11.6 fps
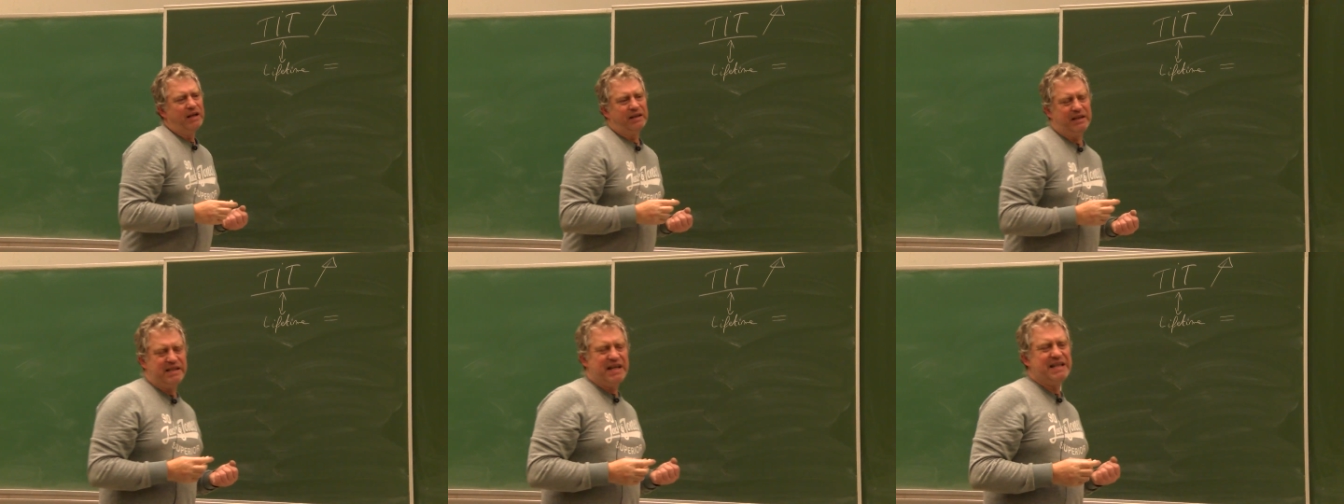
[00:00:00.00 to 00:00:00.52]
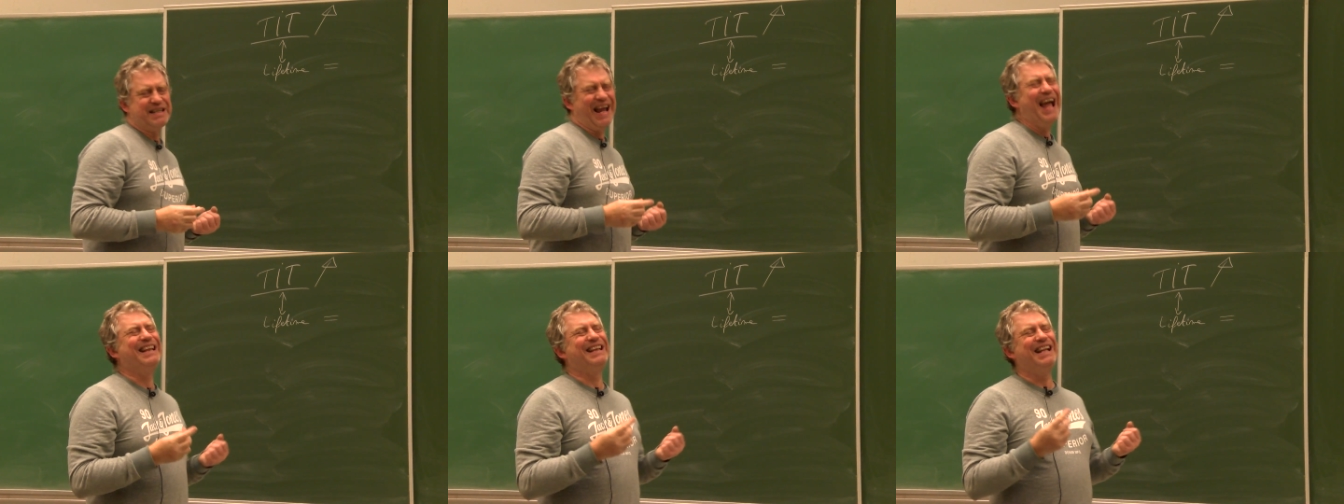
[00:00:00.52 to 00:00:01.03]
this is
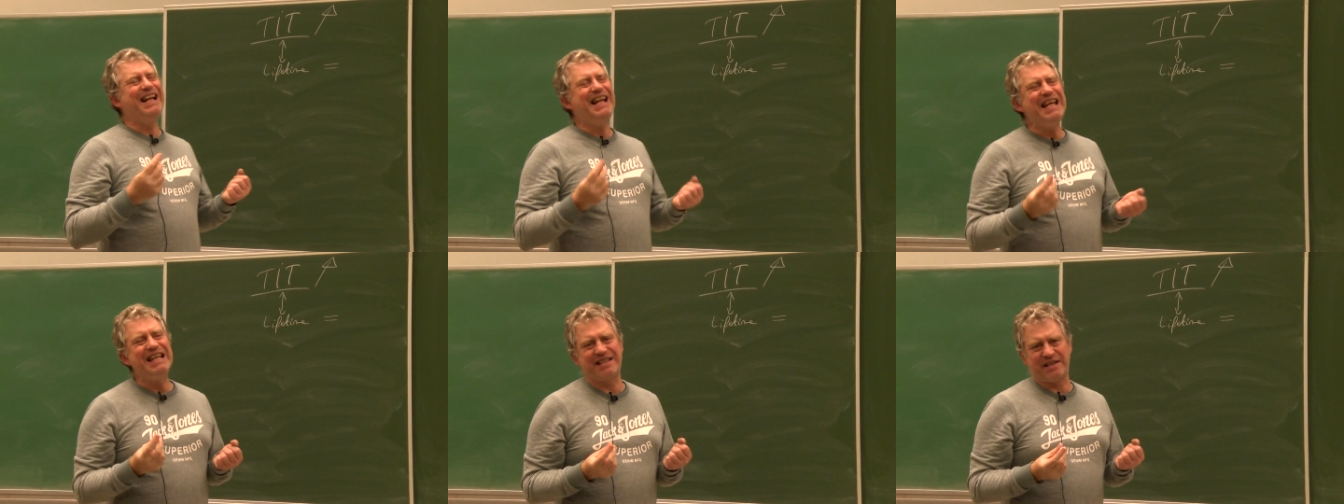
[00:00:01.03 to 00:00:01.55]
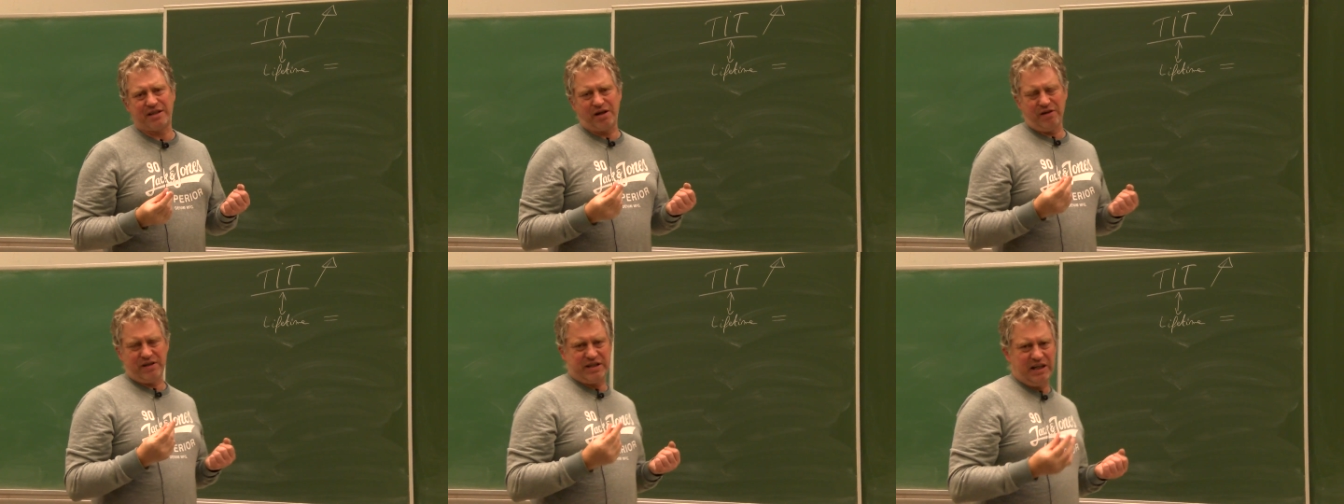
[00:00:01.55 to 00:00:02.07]
at least
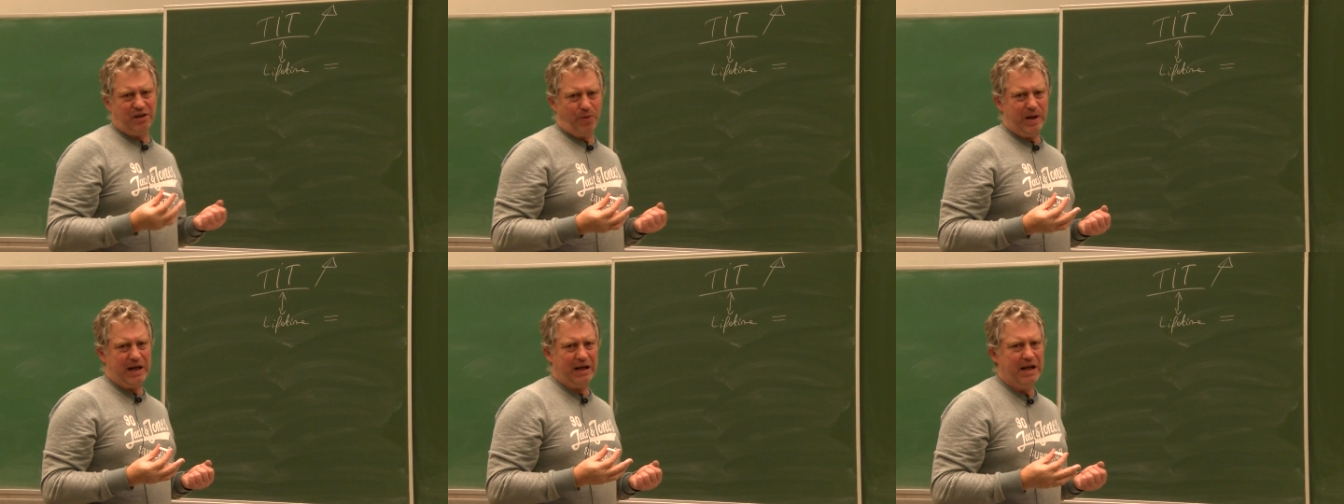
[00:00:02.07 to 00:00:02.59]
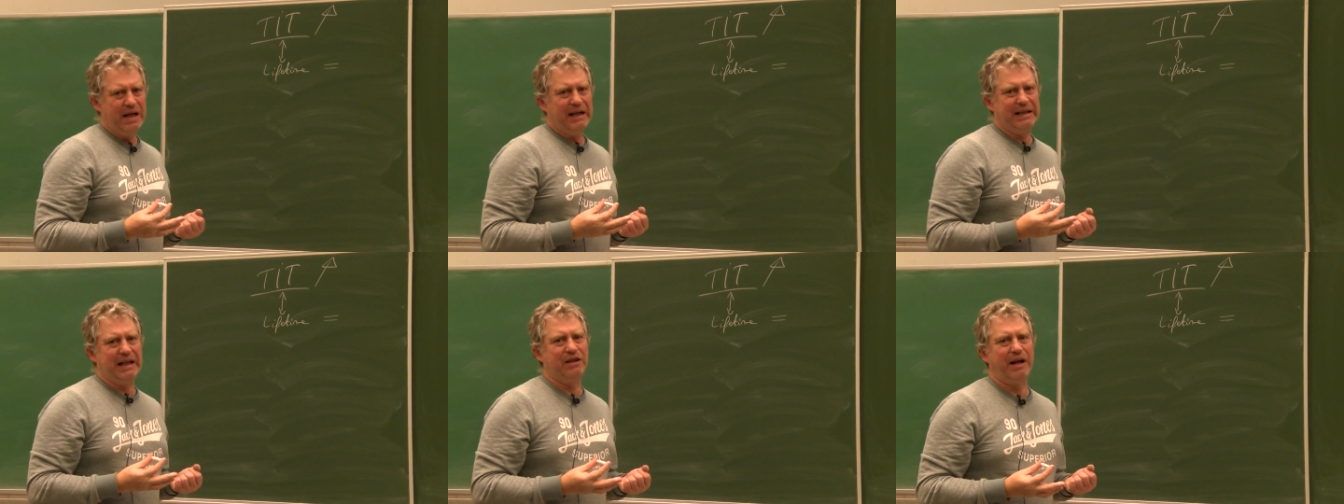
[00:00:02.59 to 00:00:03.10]
considering
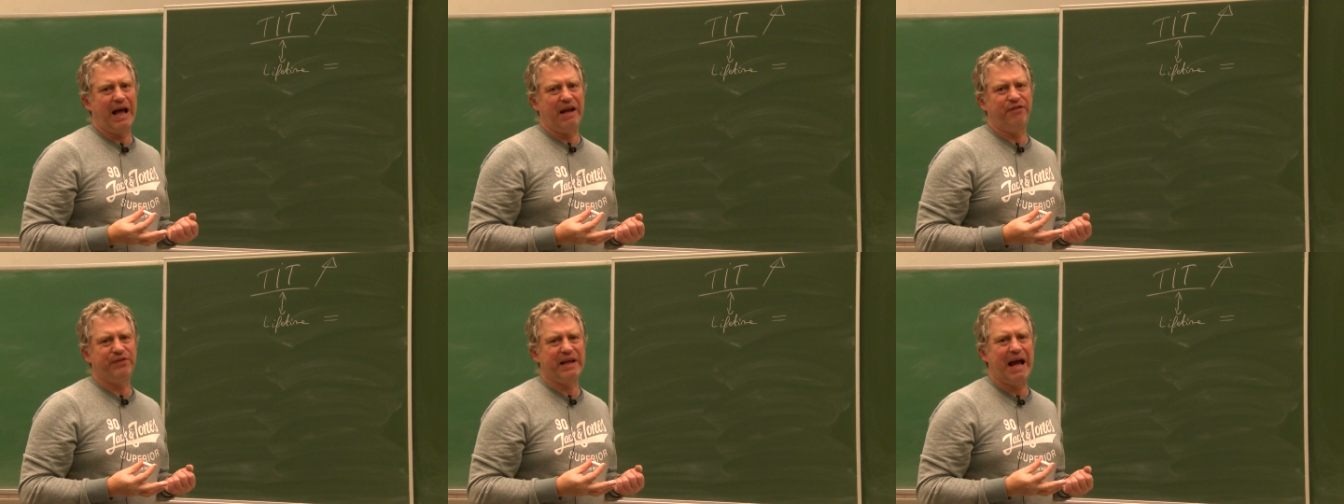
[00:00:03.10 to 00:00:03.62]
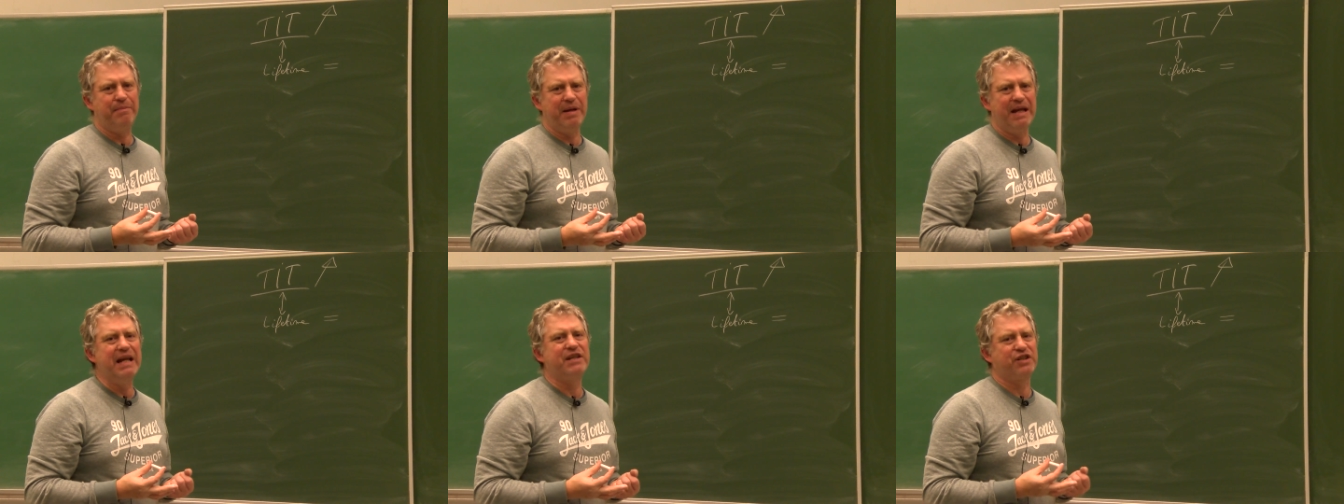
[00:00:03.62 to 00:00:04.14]
that the lifetime
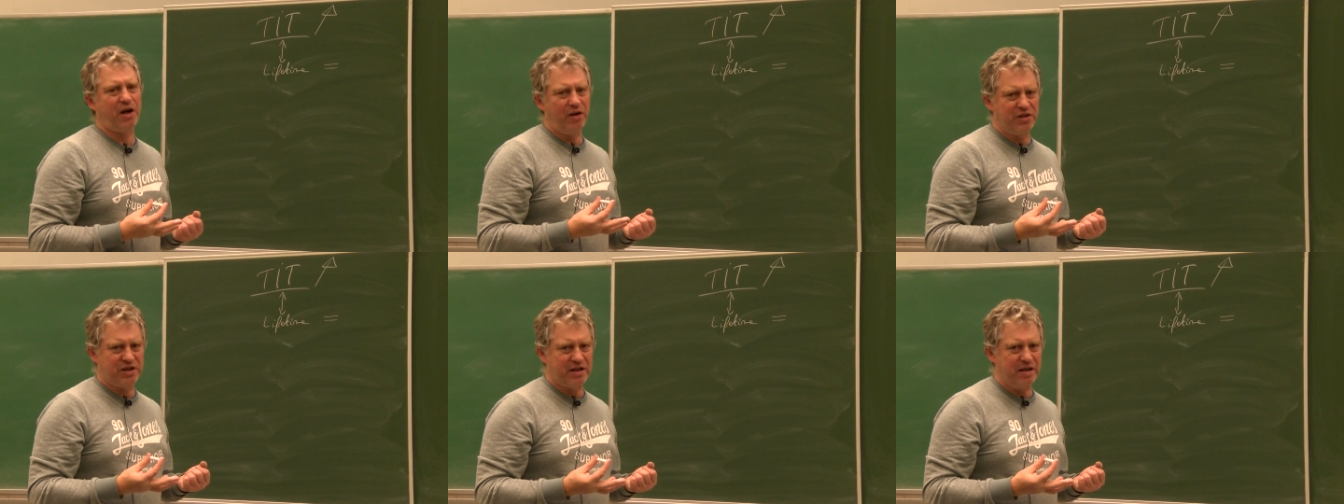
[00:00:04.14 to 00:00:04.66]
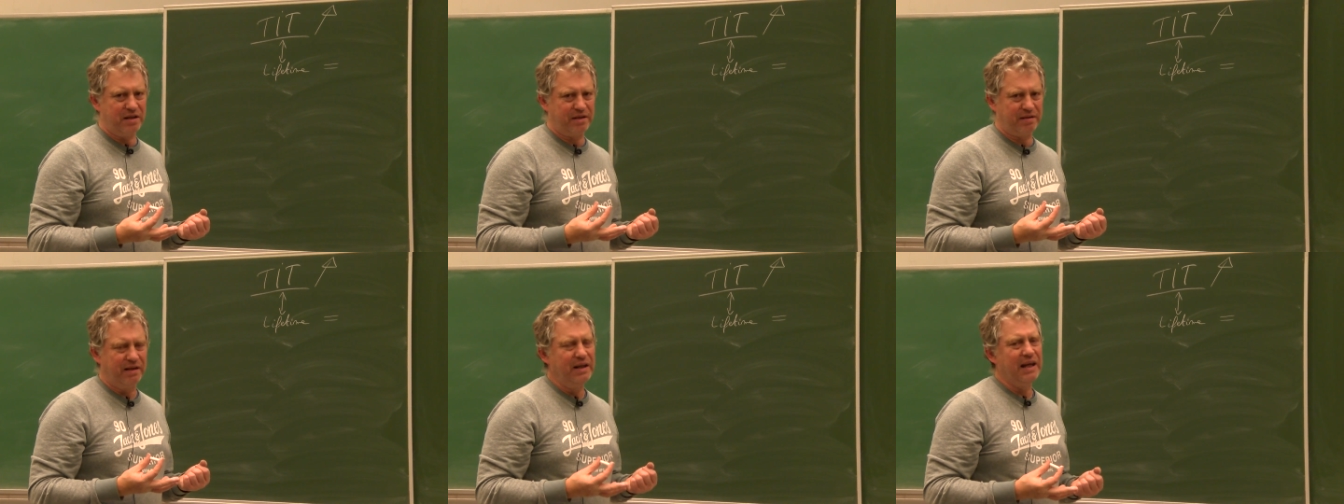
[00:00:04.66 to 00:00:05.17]
is constant,
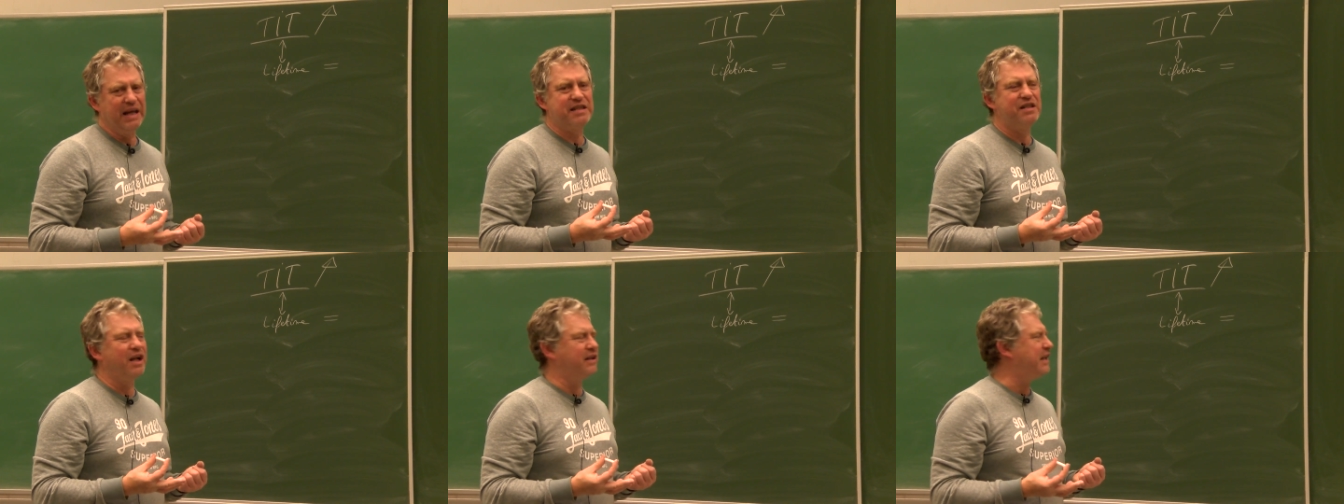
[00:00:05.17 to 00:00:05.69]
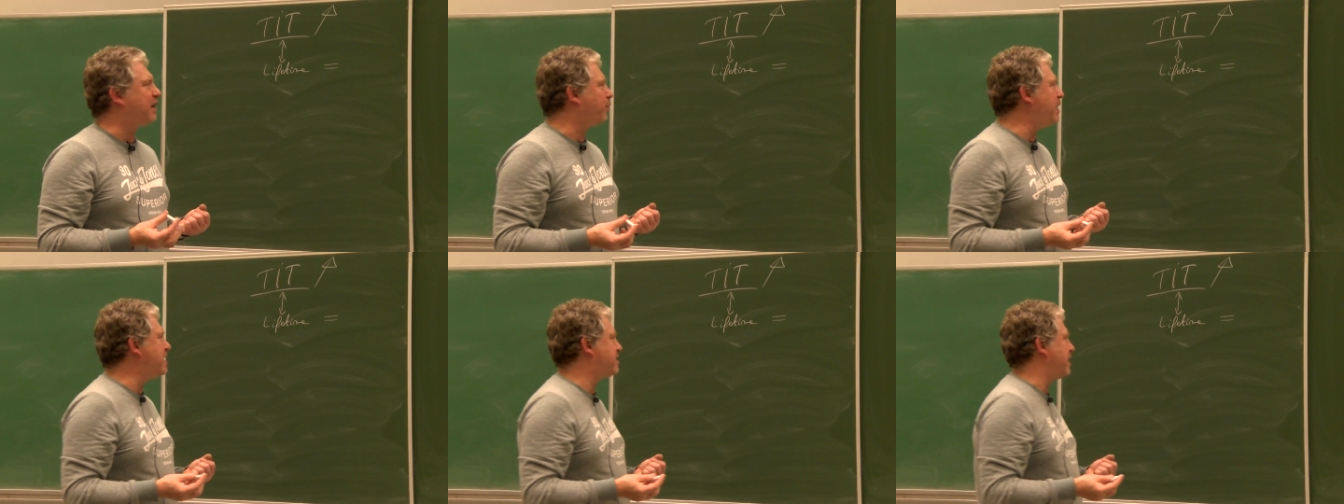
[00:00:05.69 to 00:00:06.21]
is not
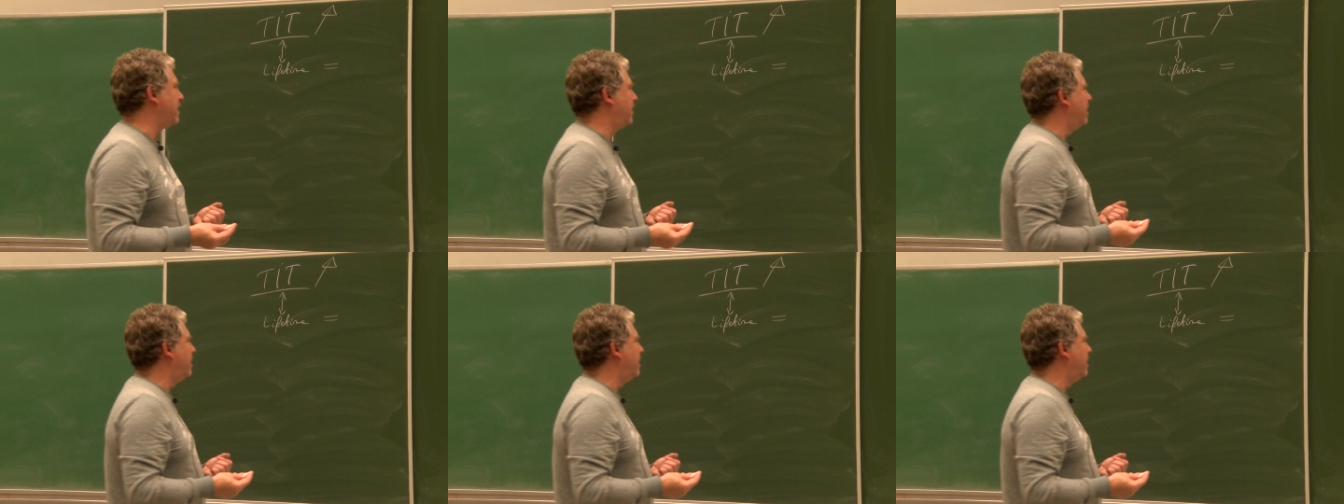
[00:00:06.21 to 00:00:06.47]
decreasing.